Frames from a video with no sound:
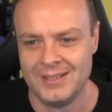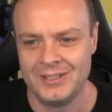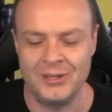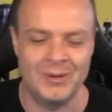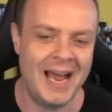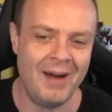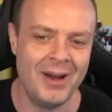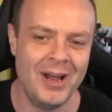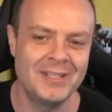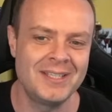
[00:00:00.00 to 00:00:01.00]
So
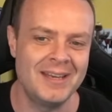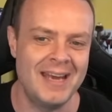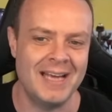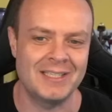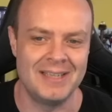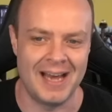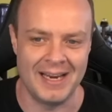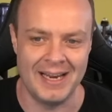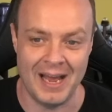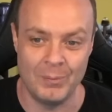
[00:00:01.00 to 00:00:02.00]
carry on to the next
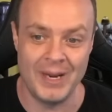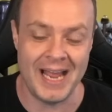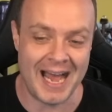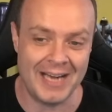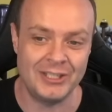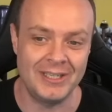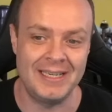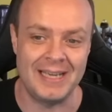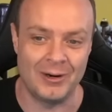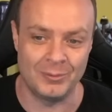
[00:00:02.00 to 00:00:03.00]
night, and we actually
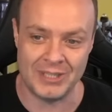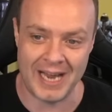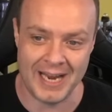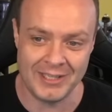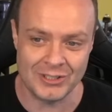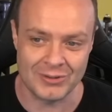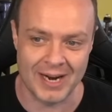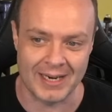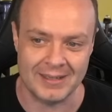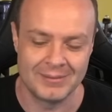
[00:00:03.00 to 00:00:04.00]
get up to
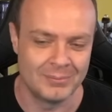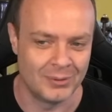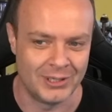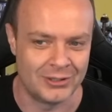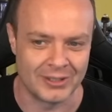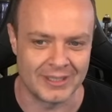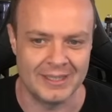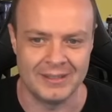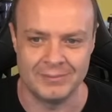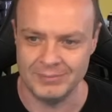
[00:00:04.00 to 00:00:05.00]
Ansarek, but we couldn't
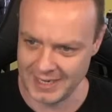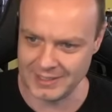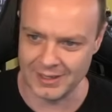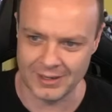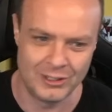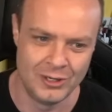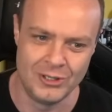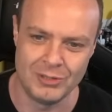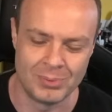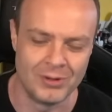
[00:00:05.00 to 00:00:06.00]
kill her. That's a
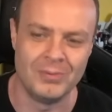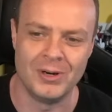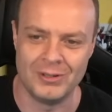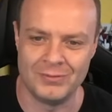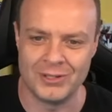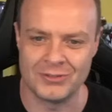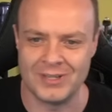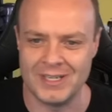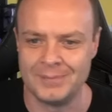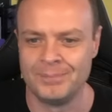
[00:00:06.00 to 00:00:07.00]
huge improvement on your first
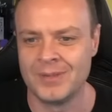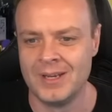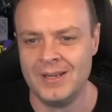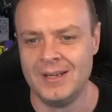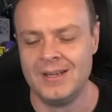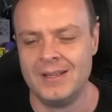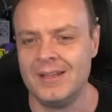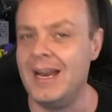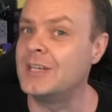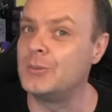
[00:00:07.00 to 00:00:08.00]
raid.
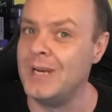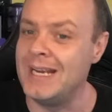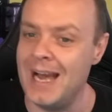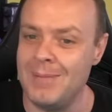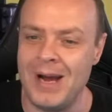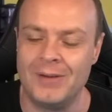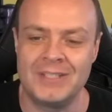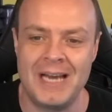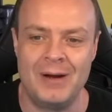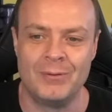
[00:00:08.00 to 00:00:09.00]
The next week, I'm out of
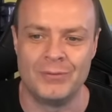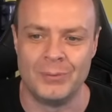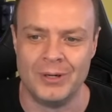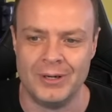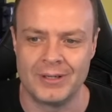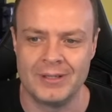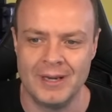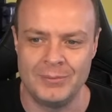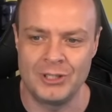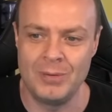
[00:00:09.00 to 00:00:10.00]
town for work.
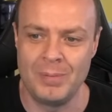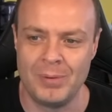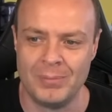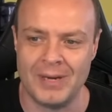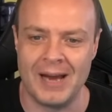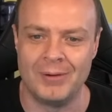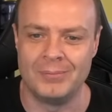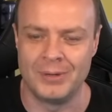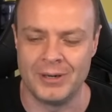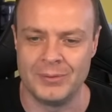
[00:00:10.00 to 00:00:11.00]
I'm super bummed out,
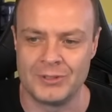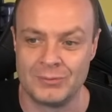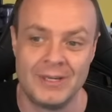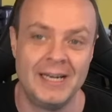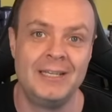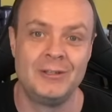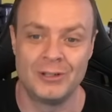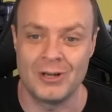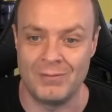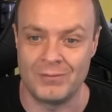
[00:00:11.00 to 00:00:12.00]
but it was a really
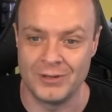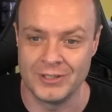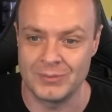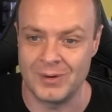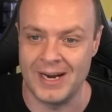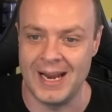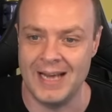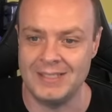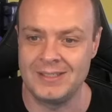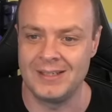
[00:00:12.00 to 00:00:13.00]
good conference where
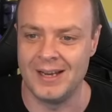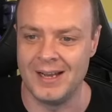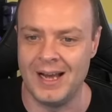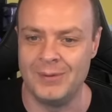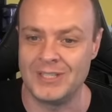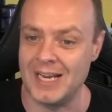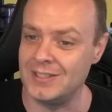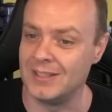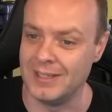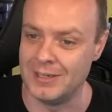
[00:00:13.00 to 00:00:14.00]
I was
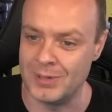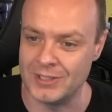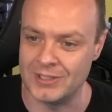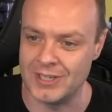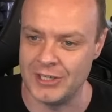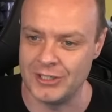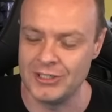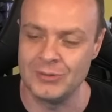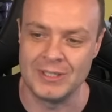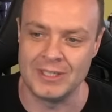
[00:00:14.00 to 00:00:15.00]
asked to lead a presentation
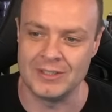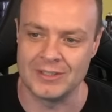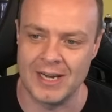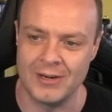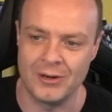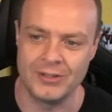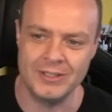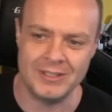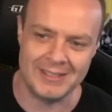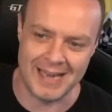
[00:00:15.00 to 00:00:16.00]
to a decent-sized
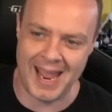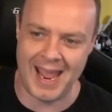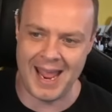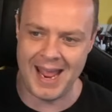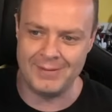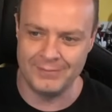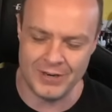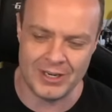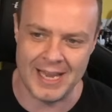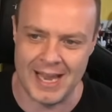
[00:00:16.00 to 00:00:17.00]
audience. Yeah!
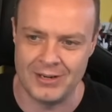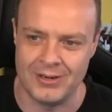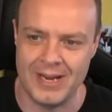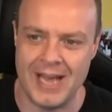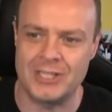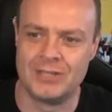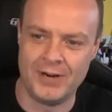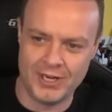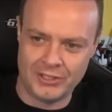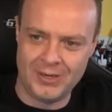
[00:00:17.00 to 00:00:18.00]
Fuck yeah, dude.
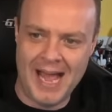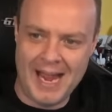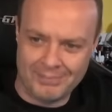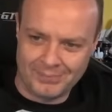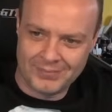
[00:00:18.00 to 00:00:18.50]
Extroverts unite!